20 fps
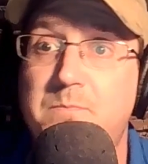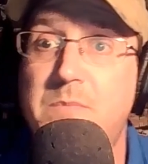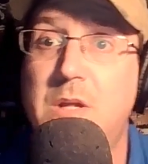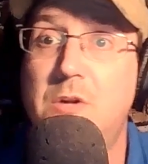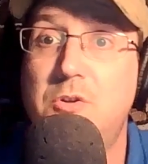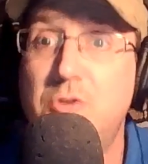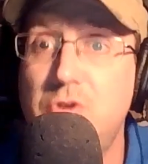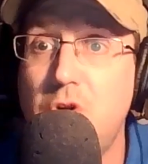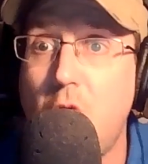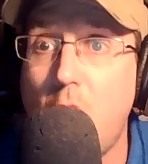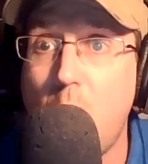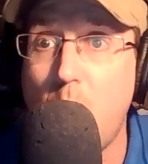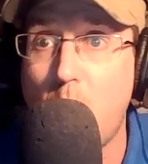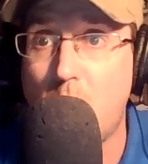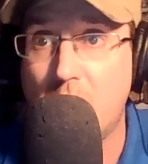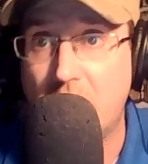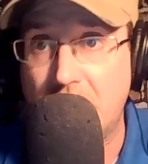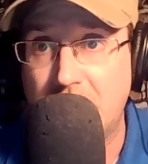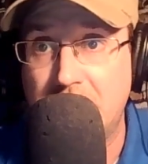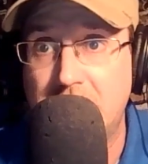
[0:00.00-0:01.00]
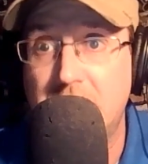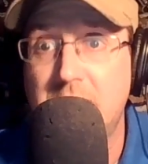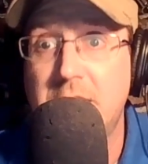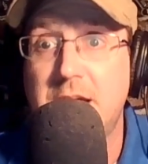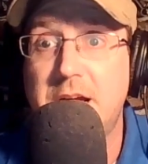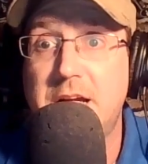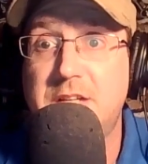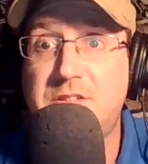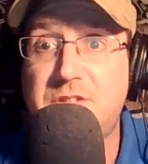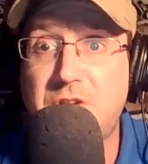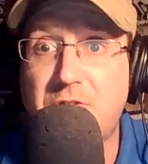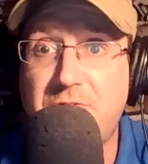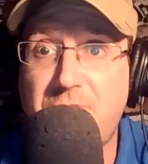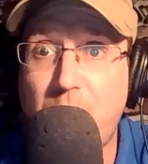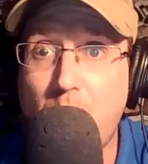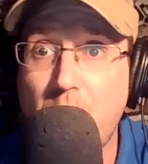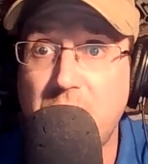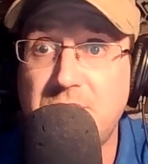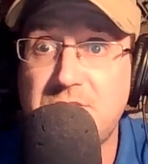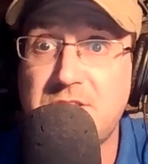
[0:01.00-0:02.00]
No one is to
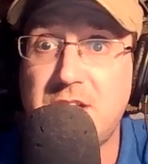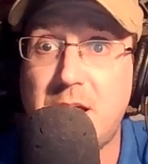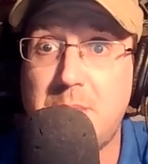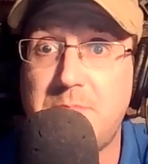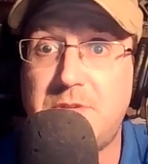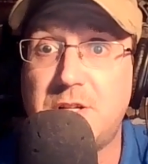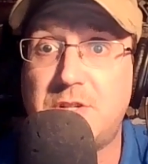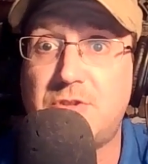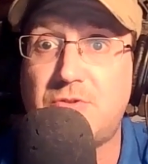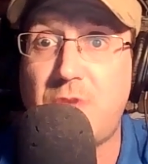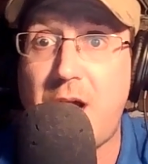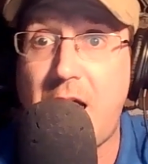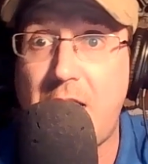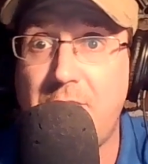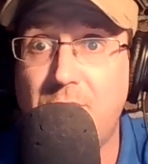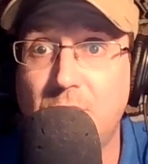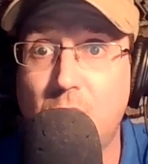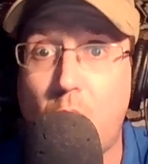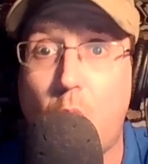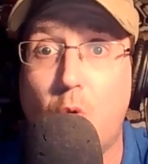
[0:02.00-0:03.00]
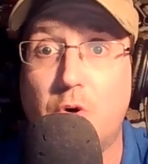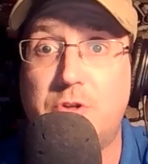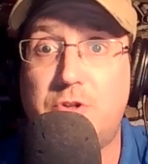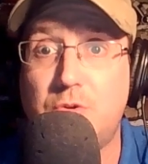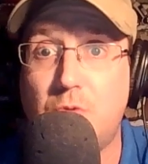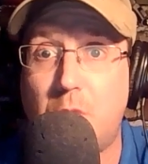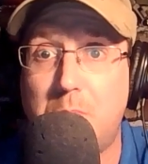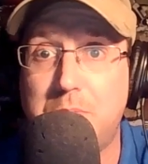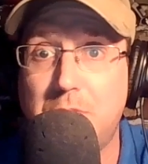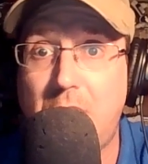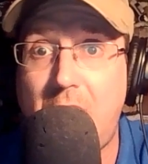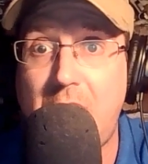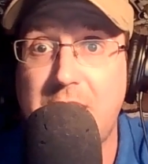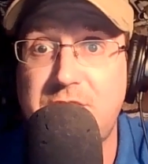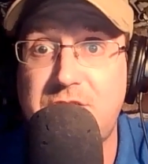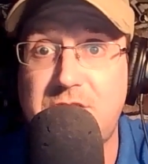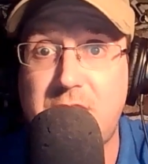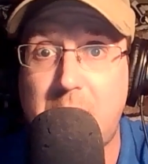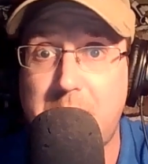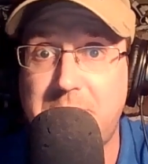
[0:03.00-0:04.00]
force them to travel or to
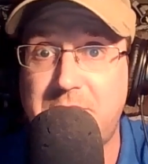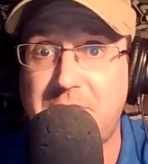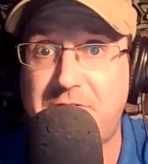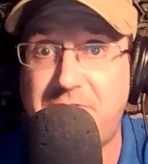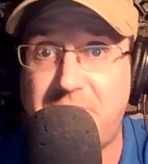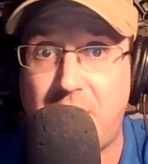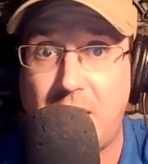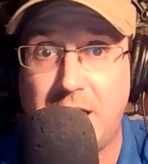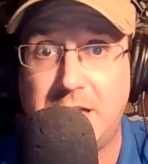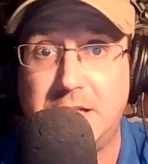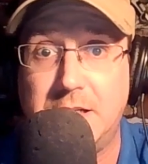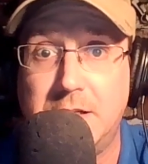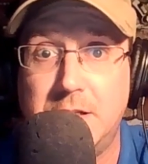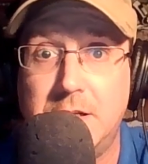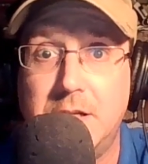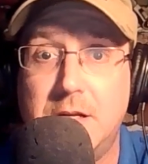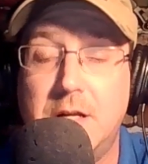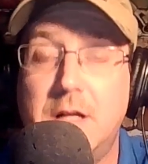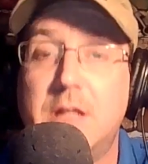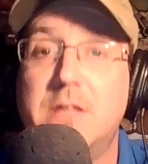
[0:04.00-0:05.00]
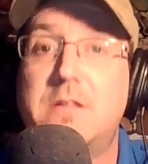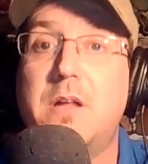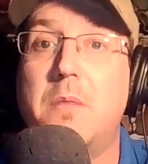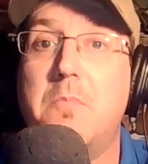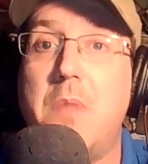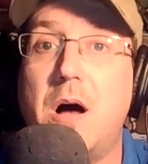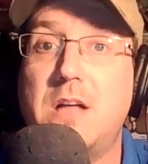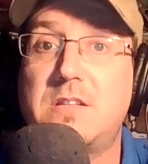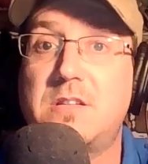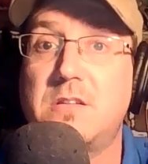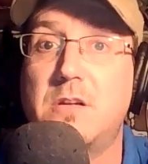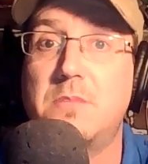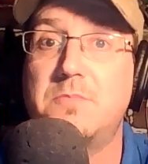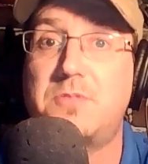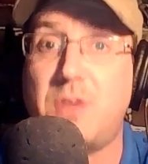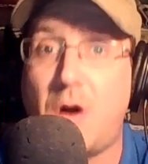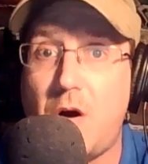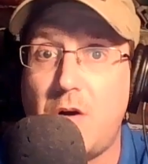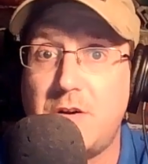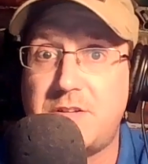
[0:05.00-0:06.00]
oblige them to fight. The
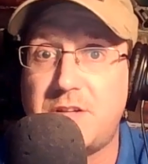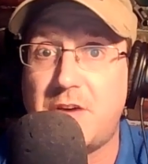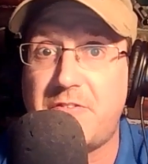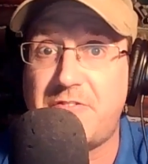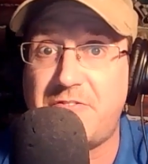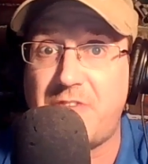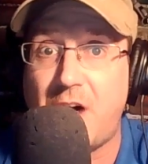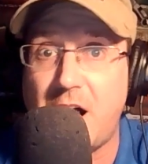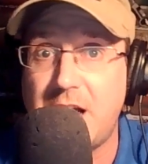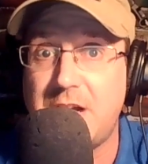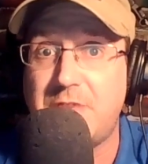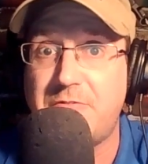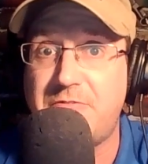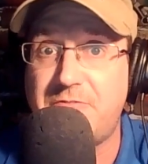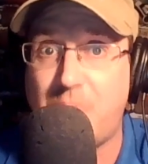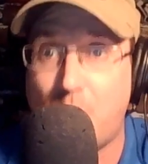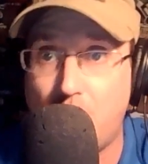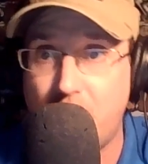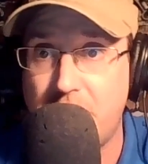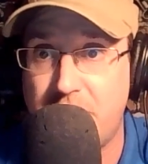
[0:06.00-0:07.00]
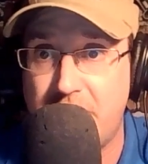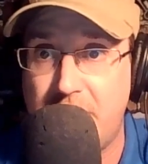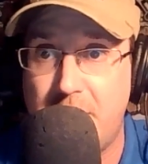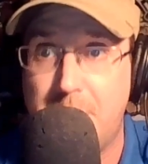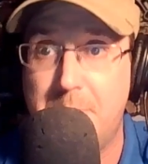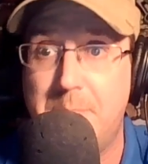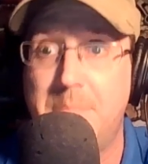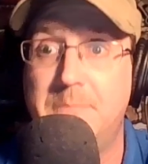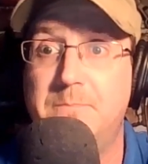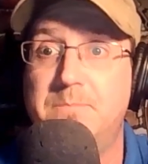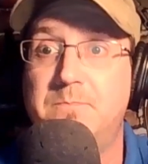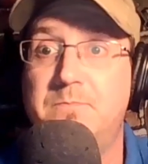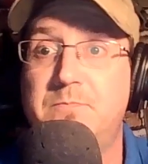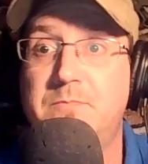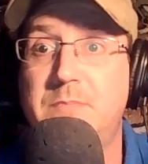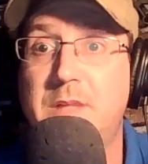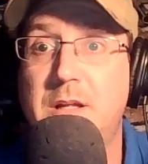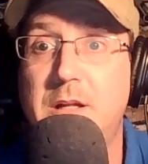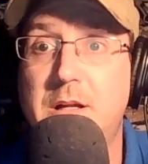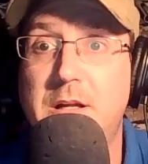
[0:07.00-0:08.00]
Muslims are to fight for them.
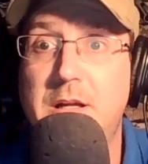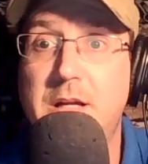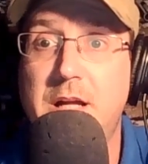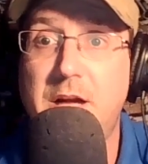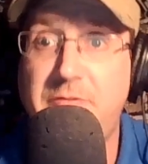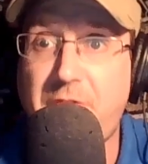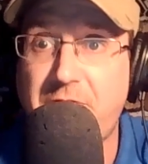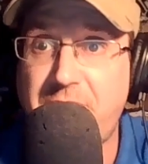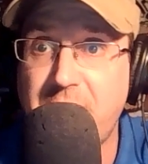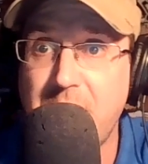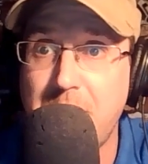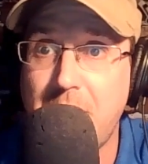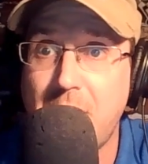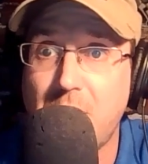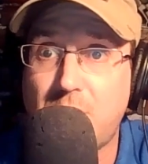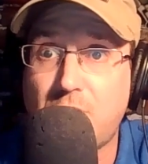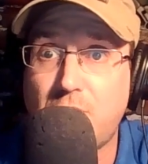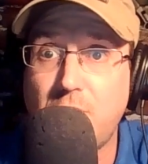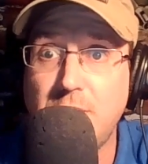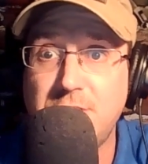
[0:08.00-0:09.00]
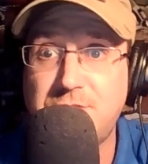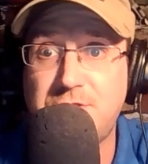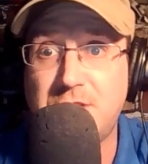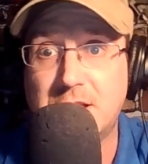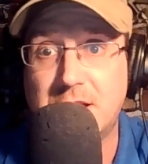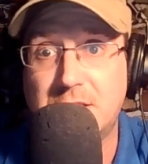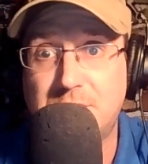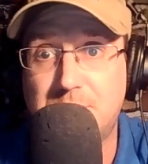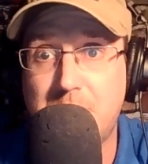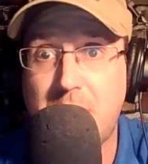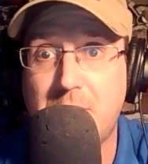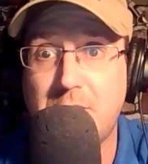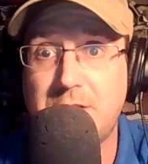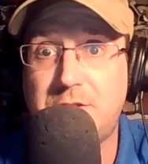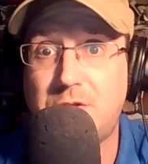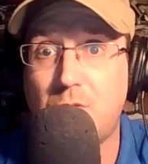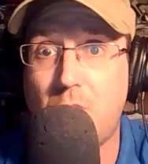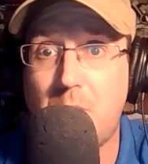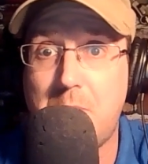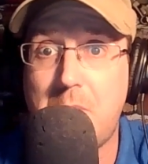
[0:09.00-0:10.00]
If a female Christian is married
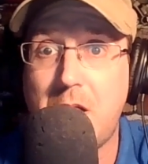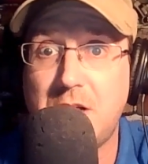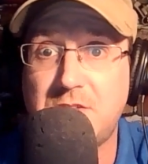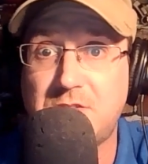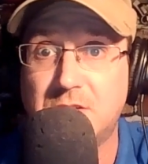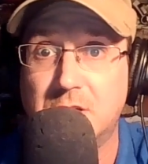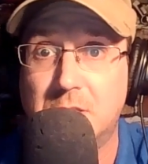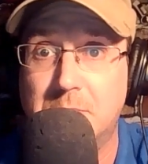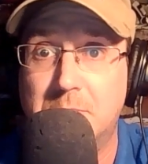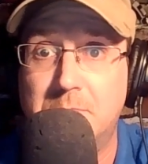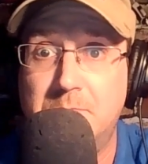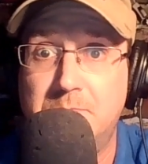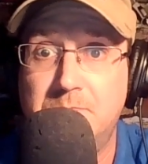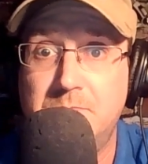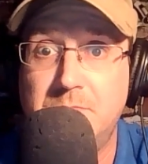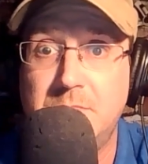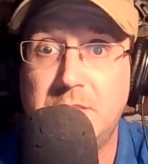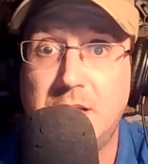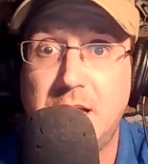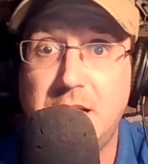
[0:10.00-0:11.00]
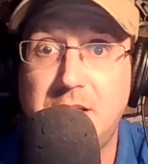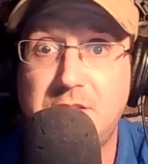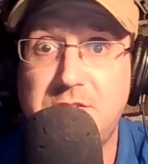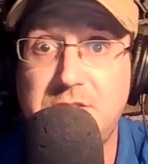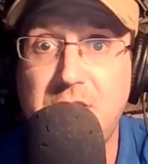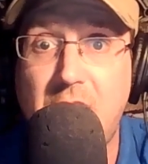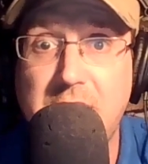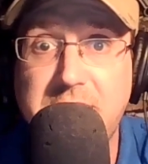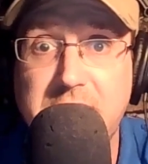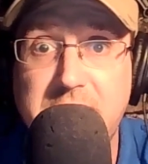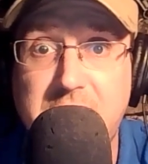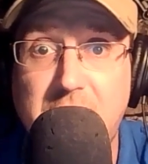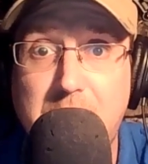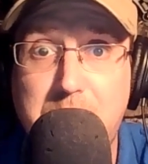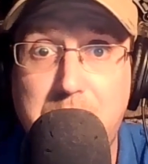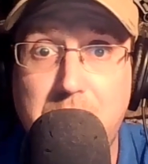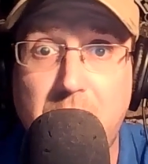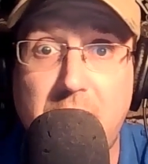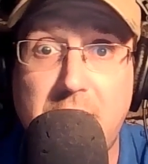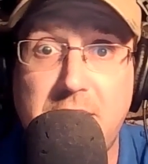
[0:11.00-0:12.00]
to a Muslim, it is not to
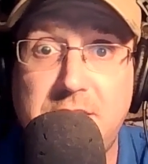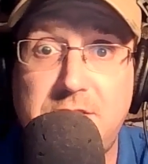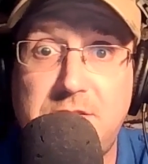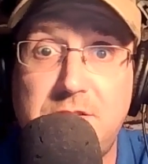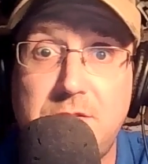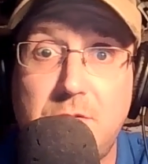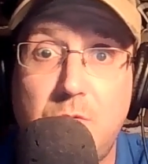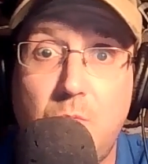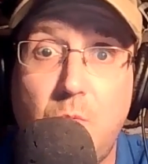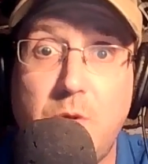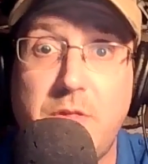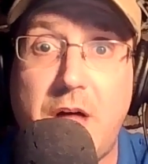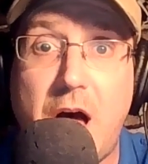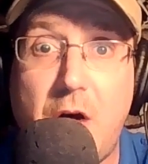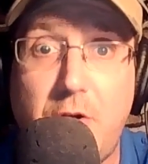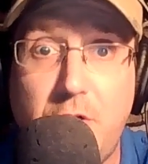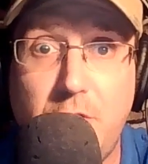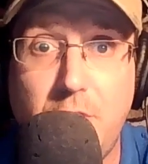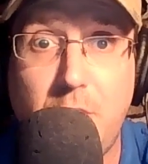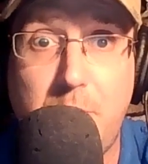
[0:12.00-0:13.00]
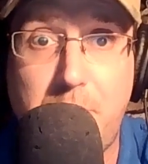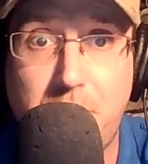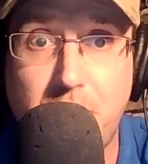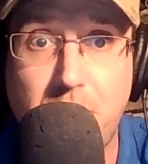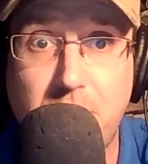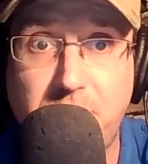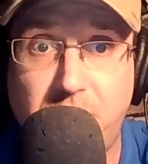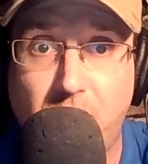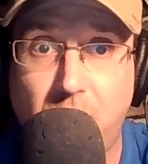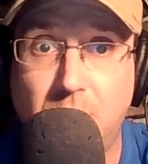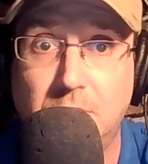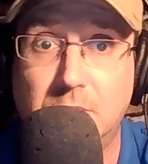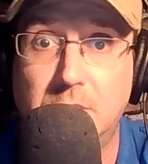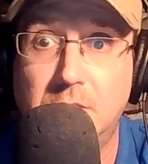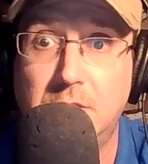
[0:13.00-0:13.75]
take place without her approval.